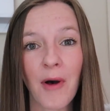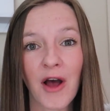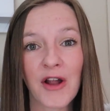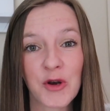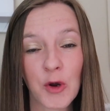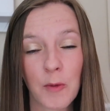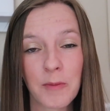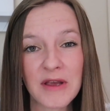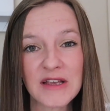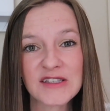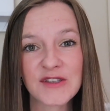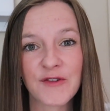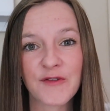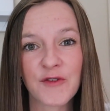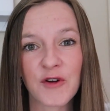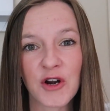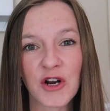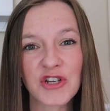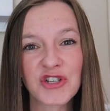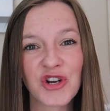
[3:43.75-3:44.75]
onto a piece of
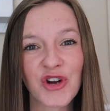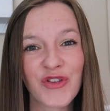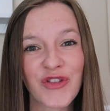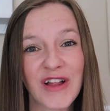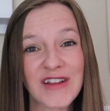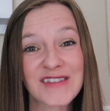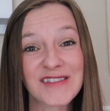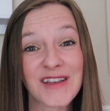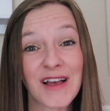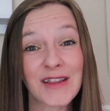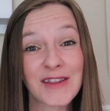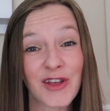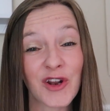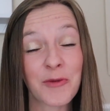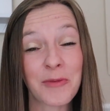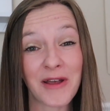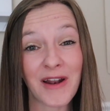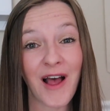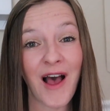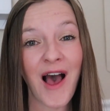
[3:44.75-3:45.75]
furniture that's a little
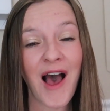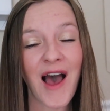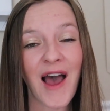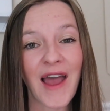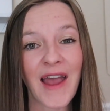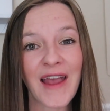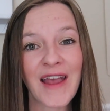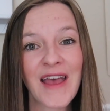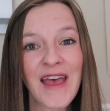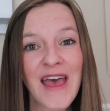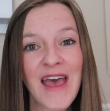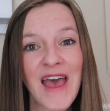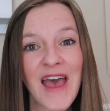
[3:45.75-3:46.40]
bit high.